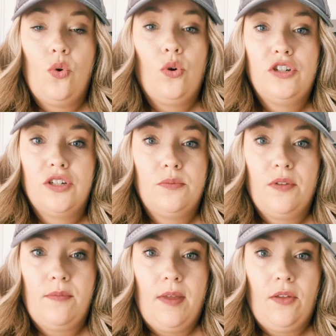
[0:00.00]
or just
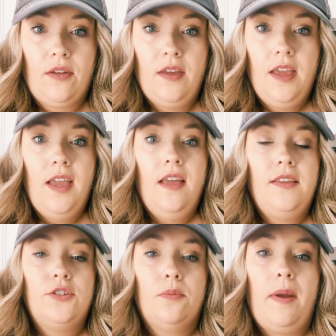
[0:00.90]
with milk.
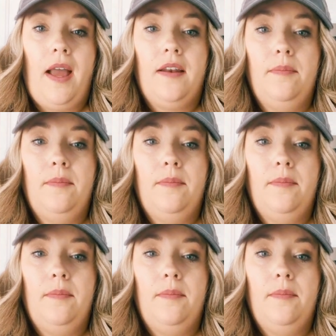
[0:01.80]
These are Panda